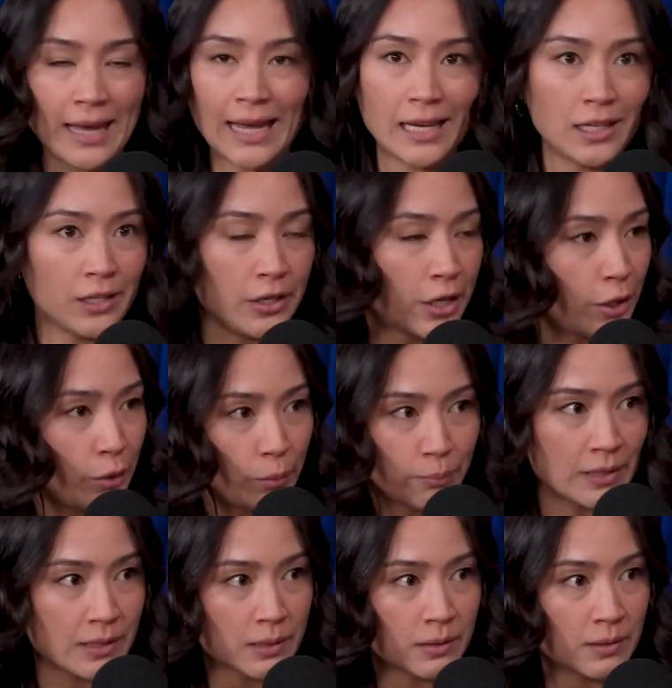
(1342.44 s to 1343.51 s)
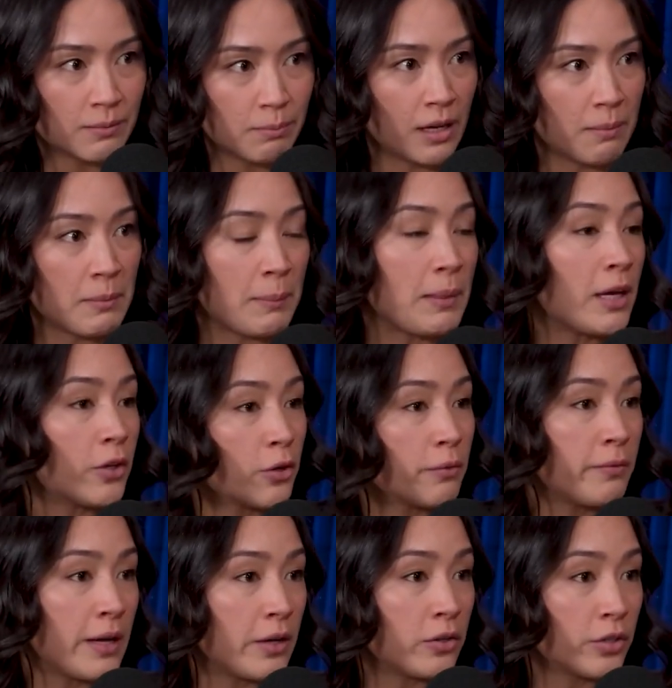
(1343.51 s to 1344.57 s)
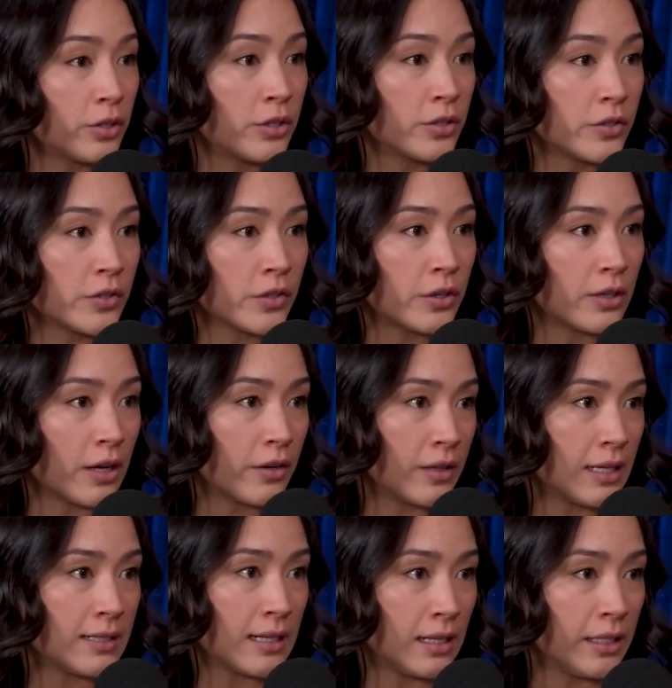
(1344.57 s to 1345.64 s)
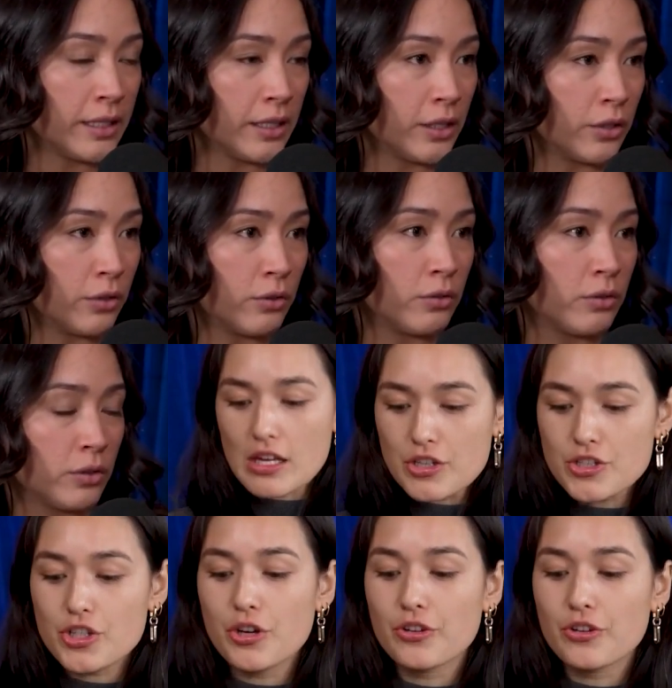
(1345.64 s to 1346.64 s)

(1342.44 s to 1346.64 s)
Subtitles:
hey, do you know this, maybe other founders, or are they telling you, giving you?